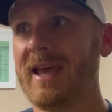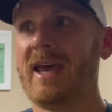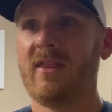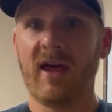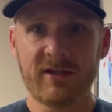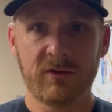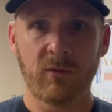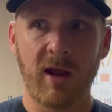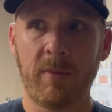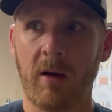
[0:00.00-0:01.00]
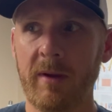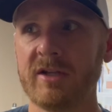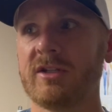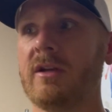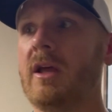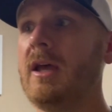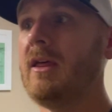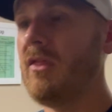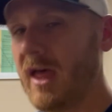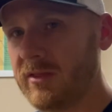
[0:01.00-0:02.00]
then do the right palpation,
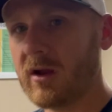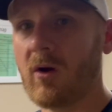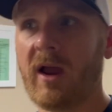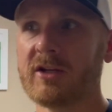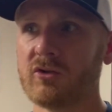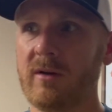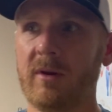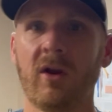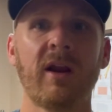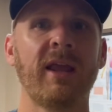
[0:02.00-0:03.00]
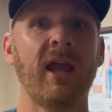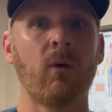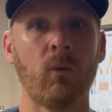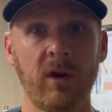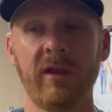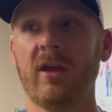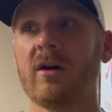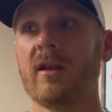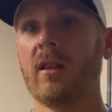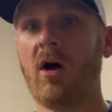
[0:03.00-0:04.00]
then the correct treatment, you're going to get really good
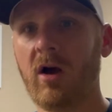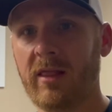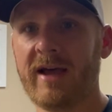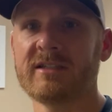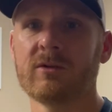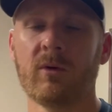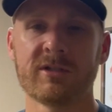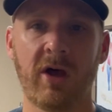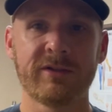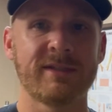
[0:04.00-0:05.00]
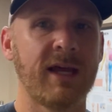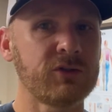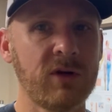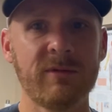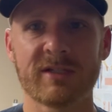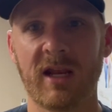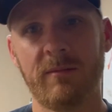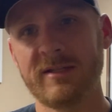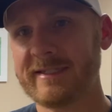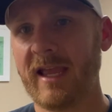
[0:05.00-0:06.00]
long-lasting results, and that treatment is going to be
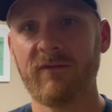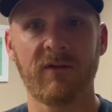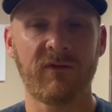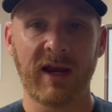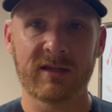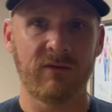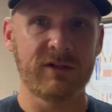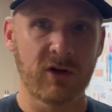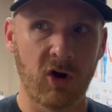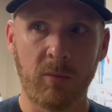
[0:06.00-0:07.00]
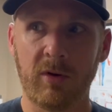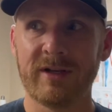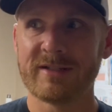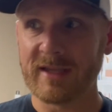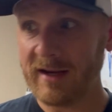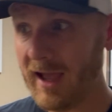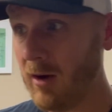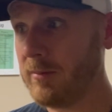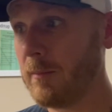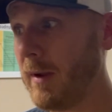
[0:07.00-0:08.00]
safe, effective, and durable, and it's going to help
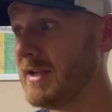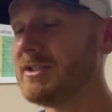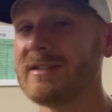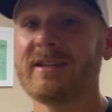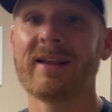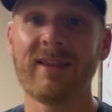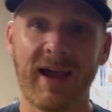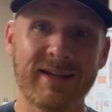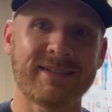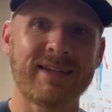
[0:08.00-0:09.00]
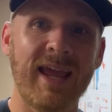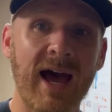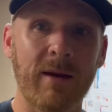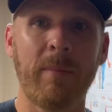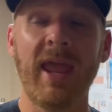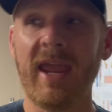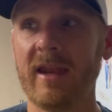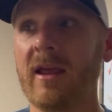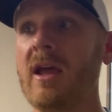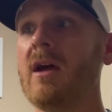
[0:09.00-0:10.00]
your patients and clients stay out of pain
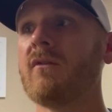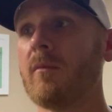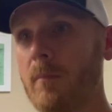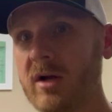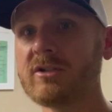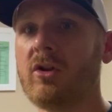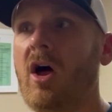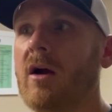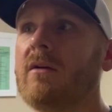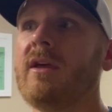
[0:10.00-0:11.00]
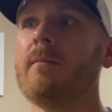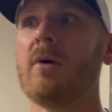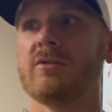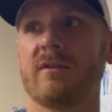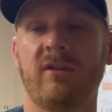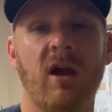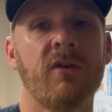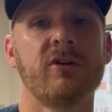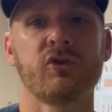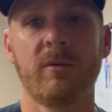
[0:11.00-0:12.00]
for much longer than most of the other
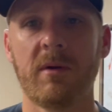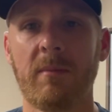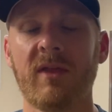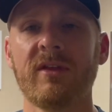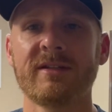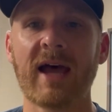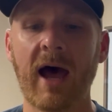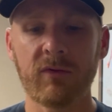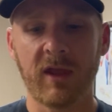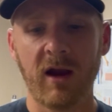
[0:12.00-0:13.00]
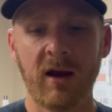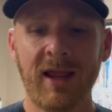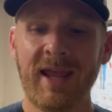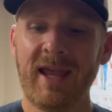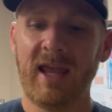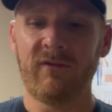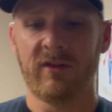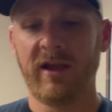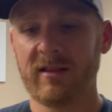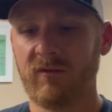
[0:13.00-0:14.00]
treatment methods out there. If you
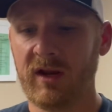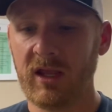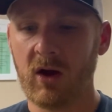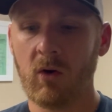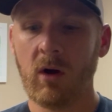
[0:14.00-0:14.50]
like the video,